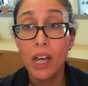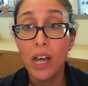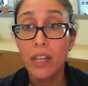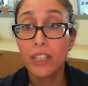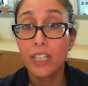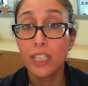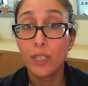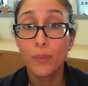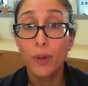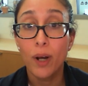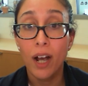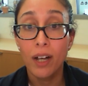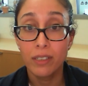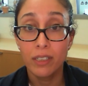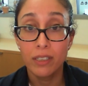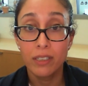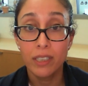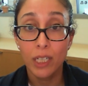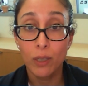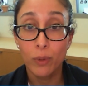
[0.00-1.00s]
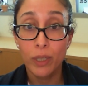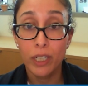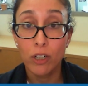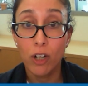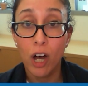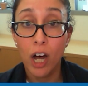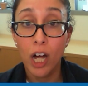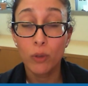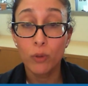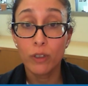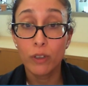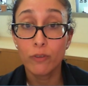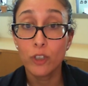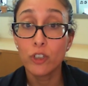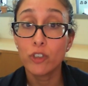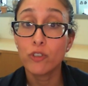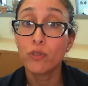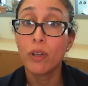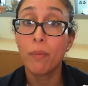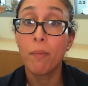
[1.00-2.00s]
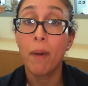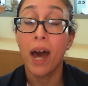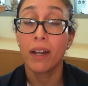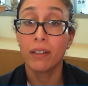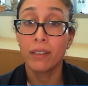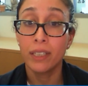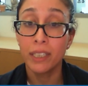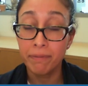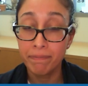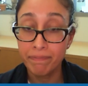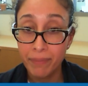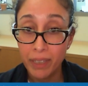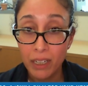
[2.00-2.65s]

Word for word: this process that we call it reverse remodeling